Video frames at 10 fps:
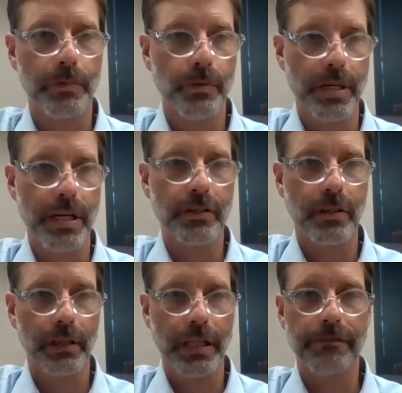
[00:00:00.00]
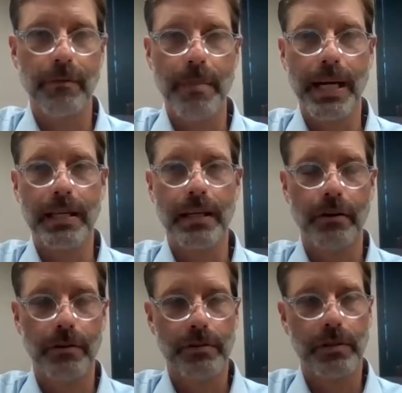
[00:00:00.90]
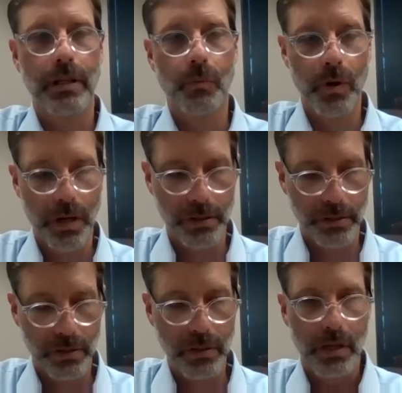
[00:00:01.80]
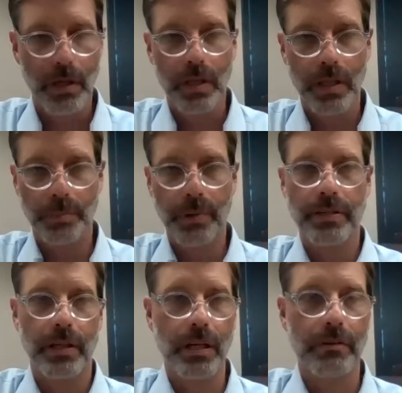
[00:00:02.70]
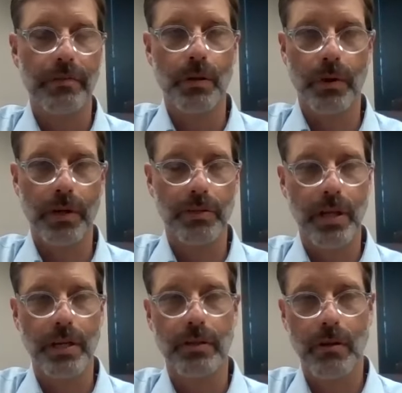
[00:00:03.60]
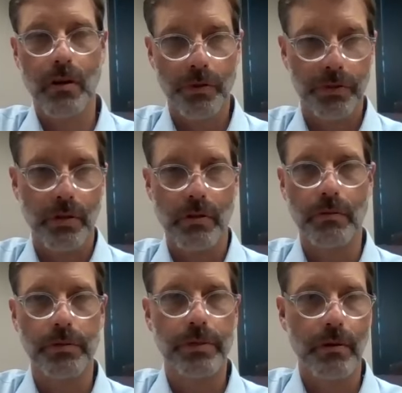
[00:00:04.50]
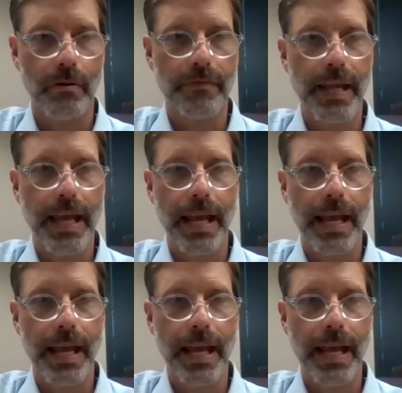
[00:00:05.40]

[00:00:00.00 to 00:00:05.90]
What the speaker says: Traditionally, for many years, it was the president of the organization also served